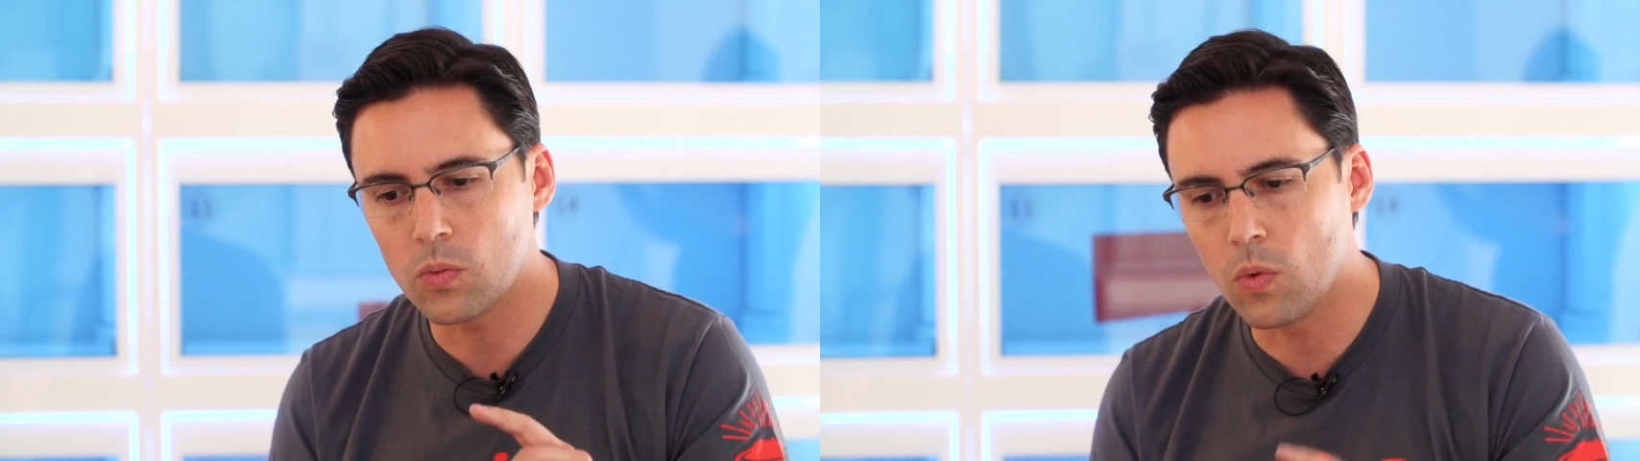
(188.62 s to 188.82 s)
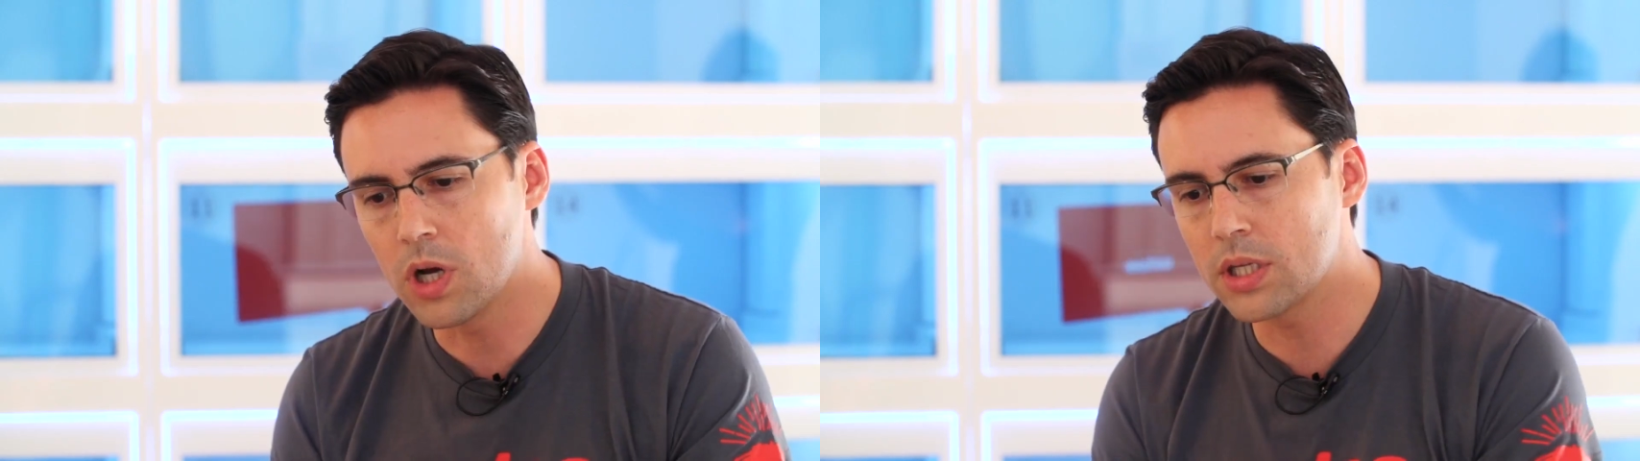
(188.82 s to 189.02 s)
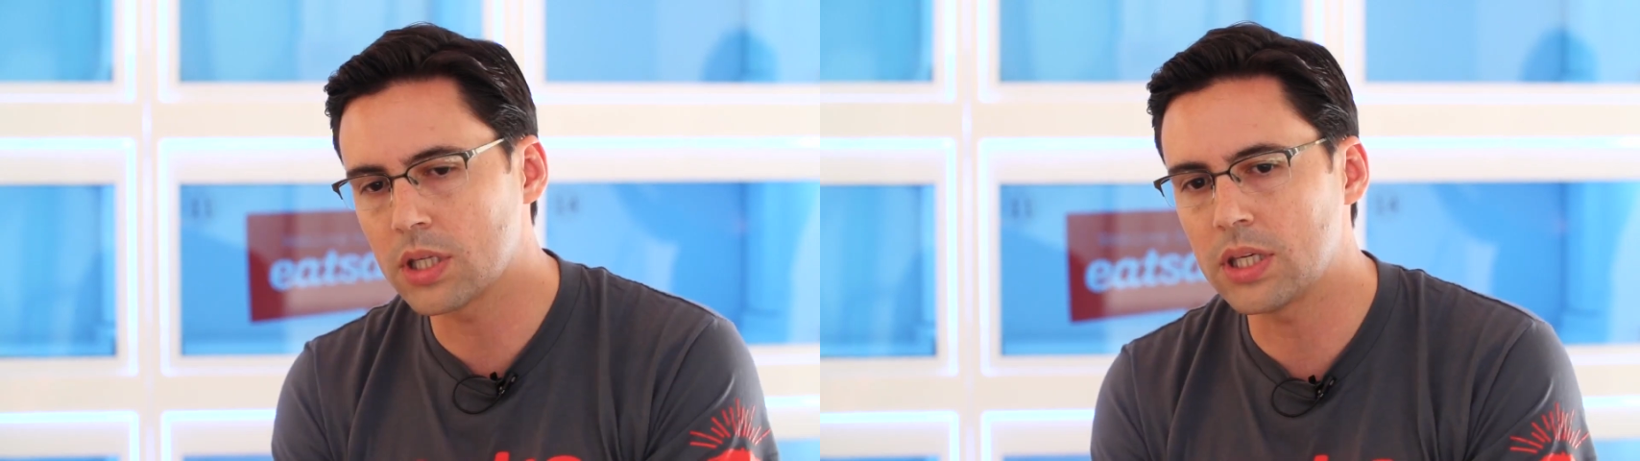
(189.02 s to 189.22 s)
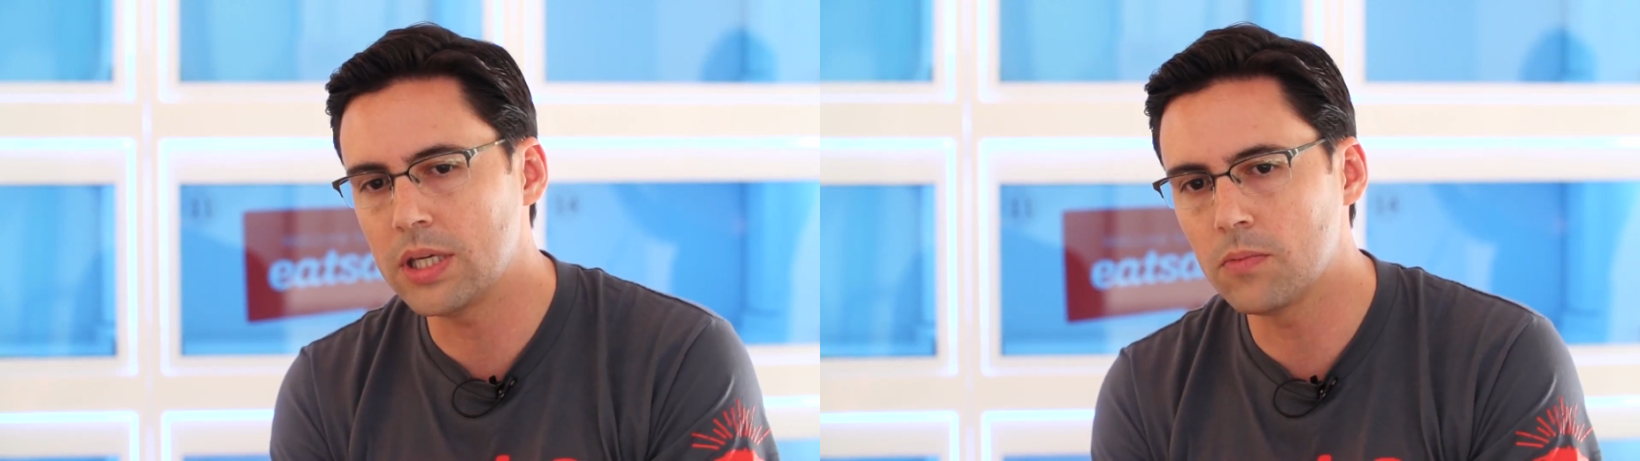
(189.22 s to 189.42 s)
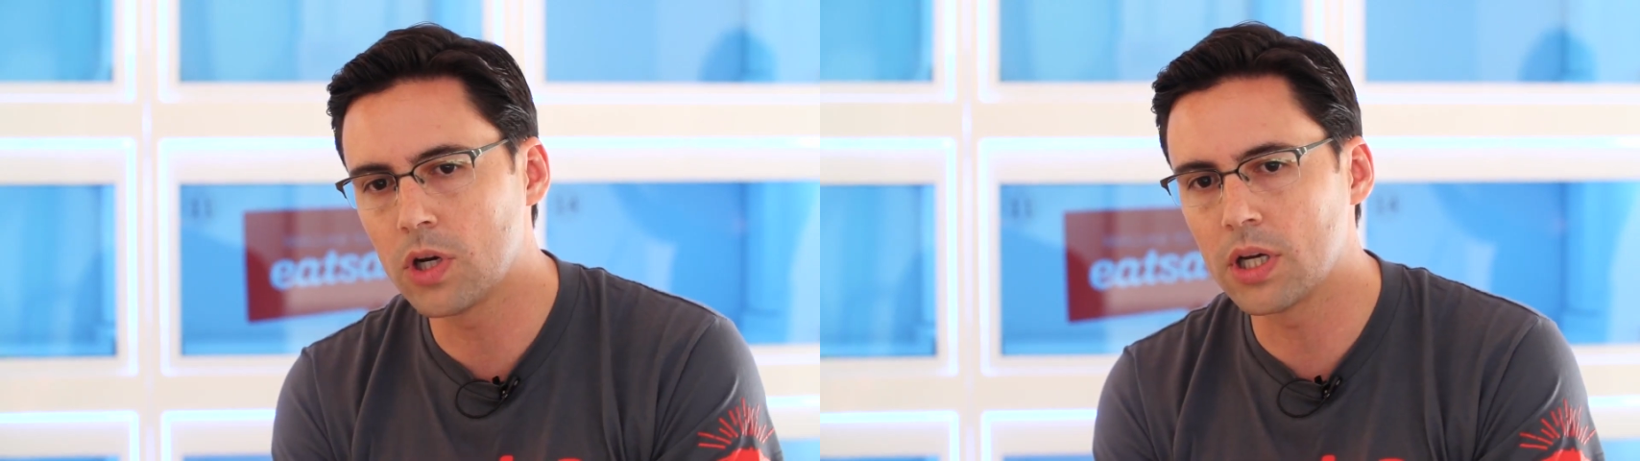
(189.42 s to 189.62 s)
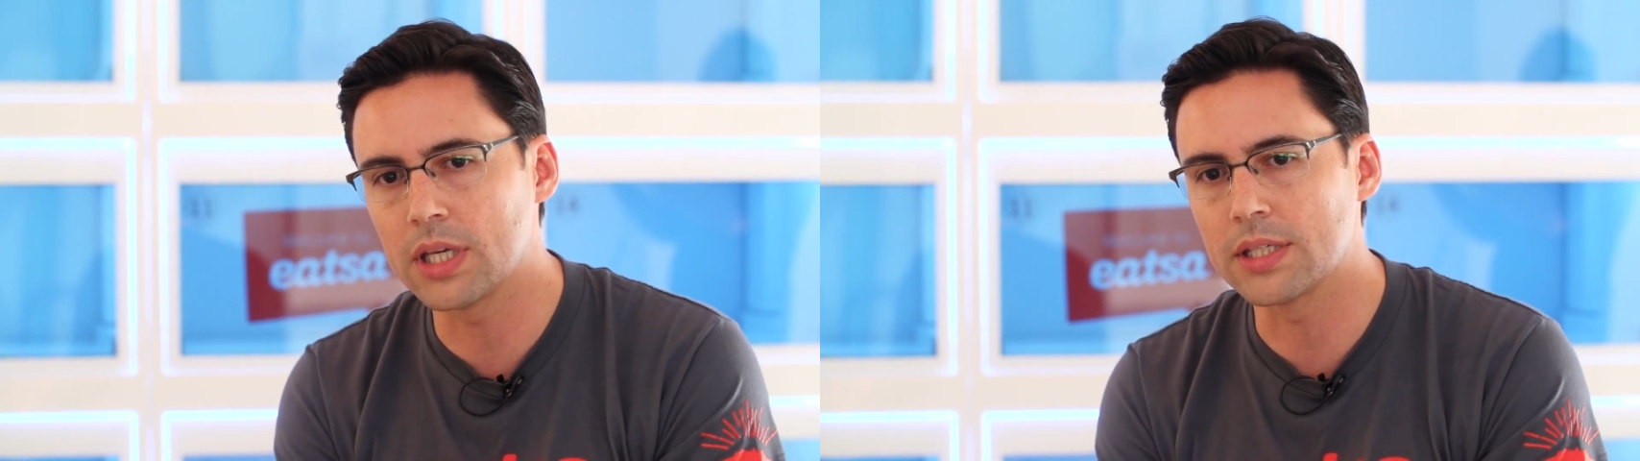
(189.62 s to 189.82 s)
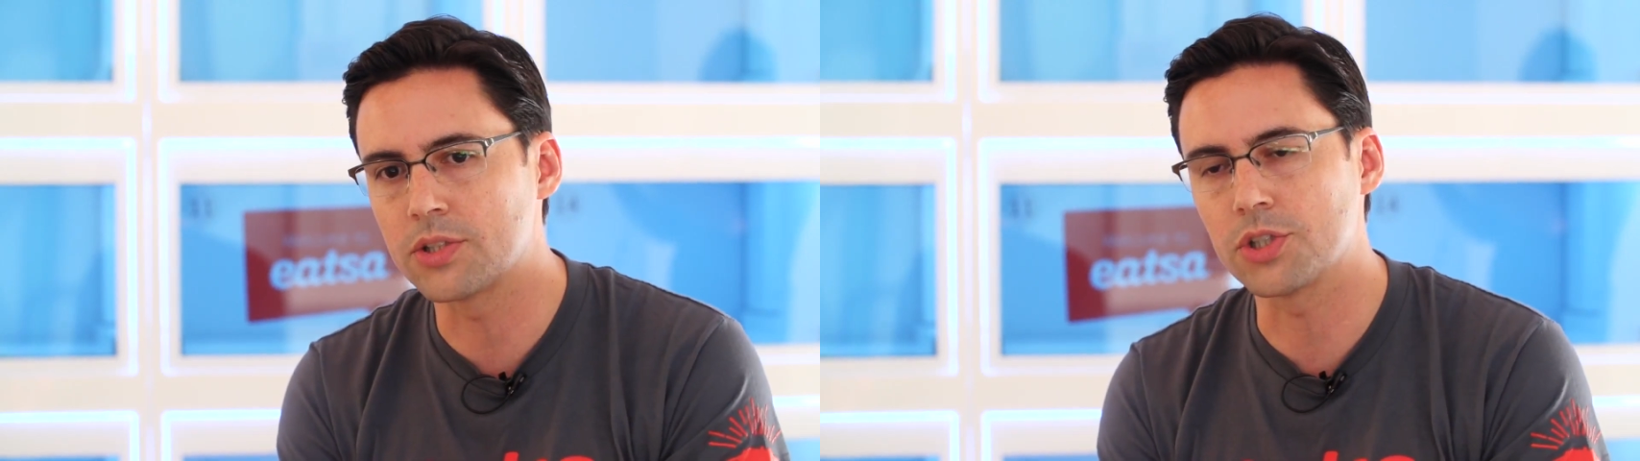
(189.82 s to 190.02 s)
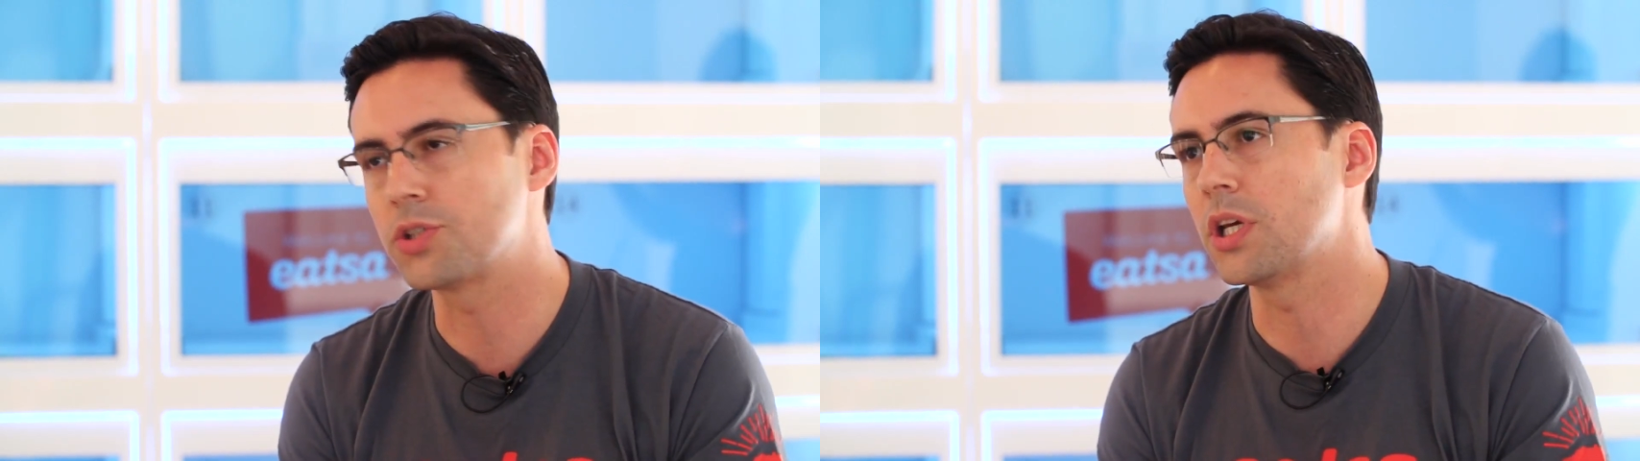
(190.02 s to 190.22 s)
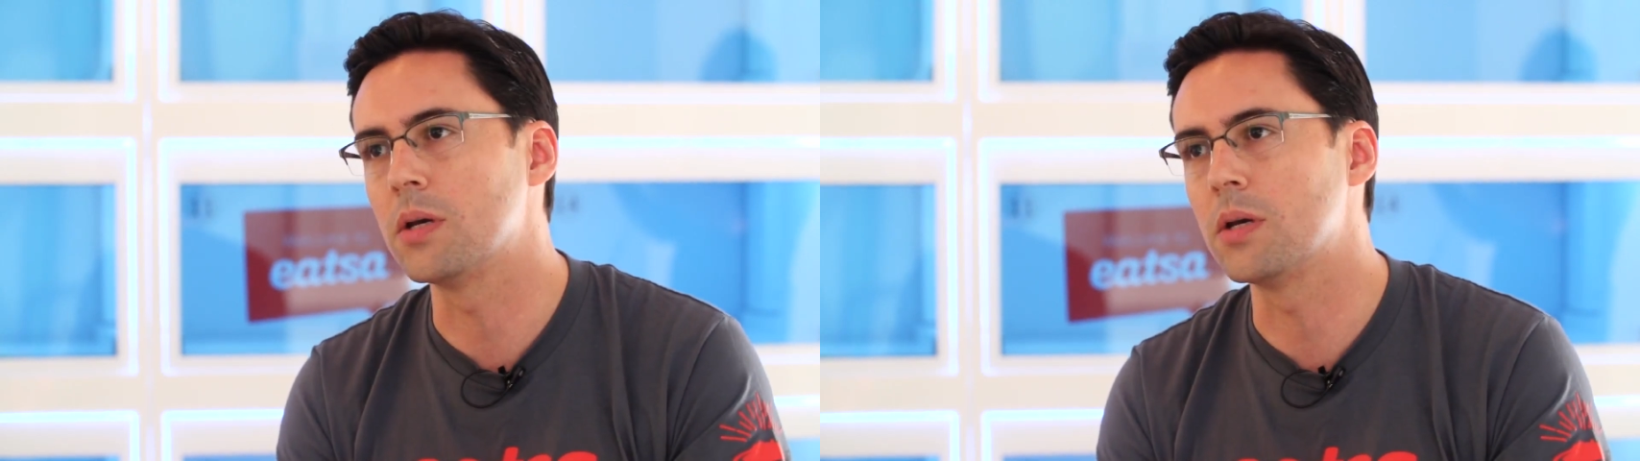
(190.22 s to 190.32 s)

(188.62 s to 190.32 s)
One, quinoa is just